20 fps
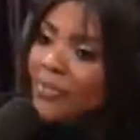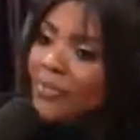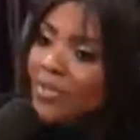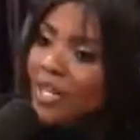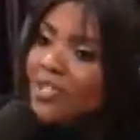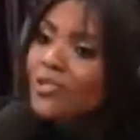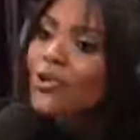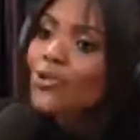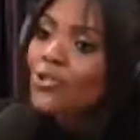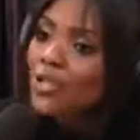
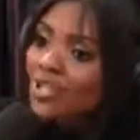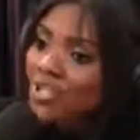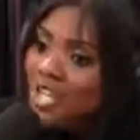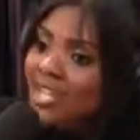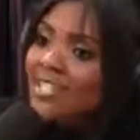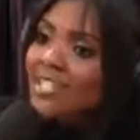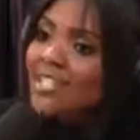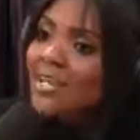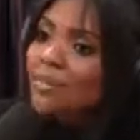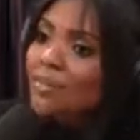They turn to
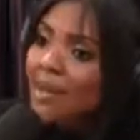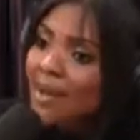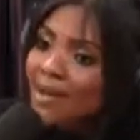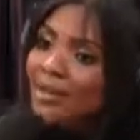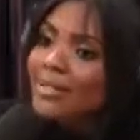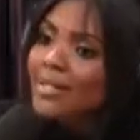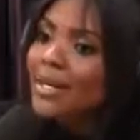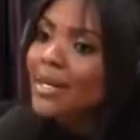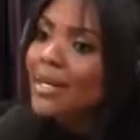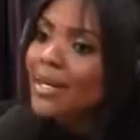Jay-Z and
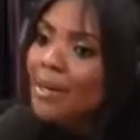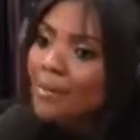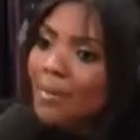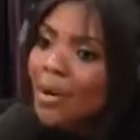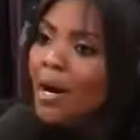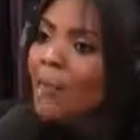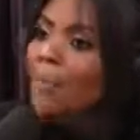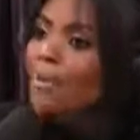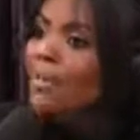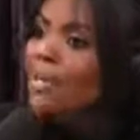Beyonce and
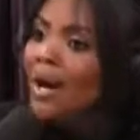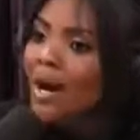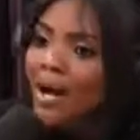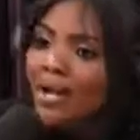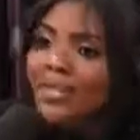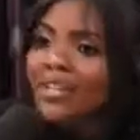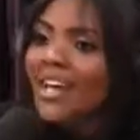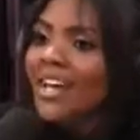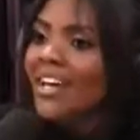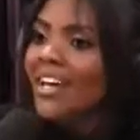hip-hop and
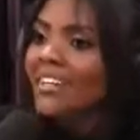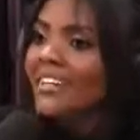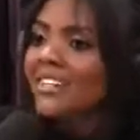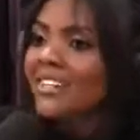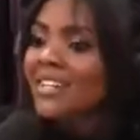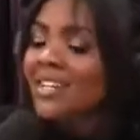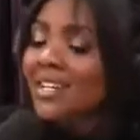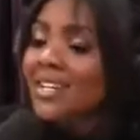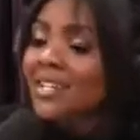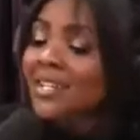Kanye and
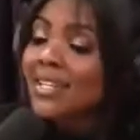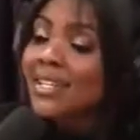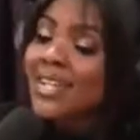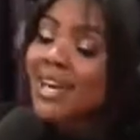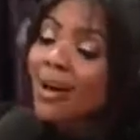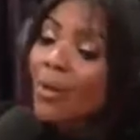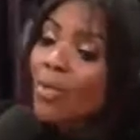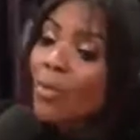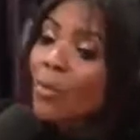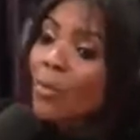to
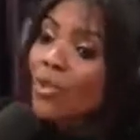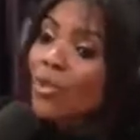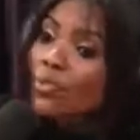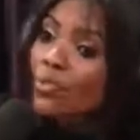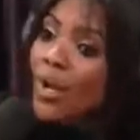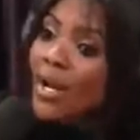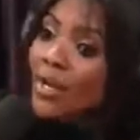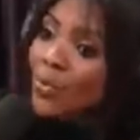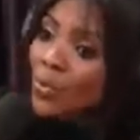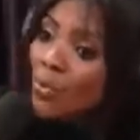tell them what's
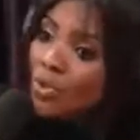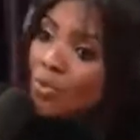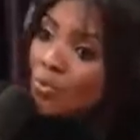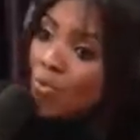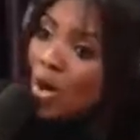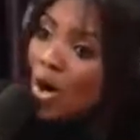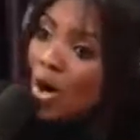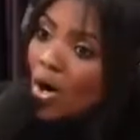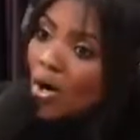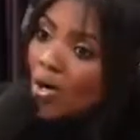right and what's
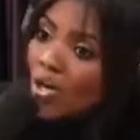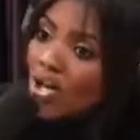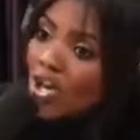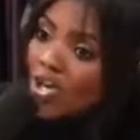wrong.